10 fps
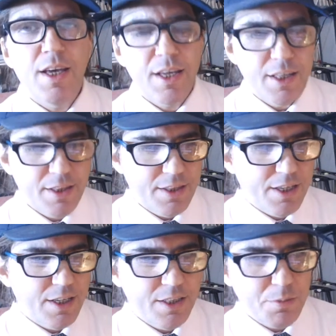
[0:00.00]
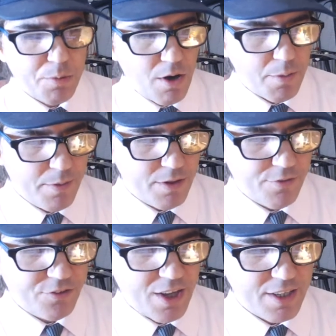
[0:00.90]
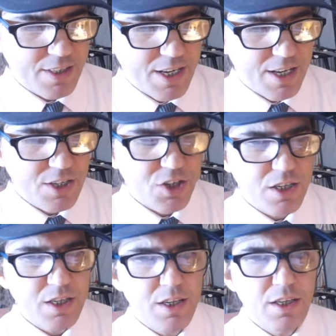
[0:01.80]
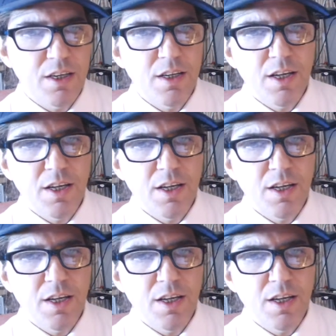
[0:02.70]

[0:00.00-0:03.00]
in the Department of Sanitation and.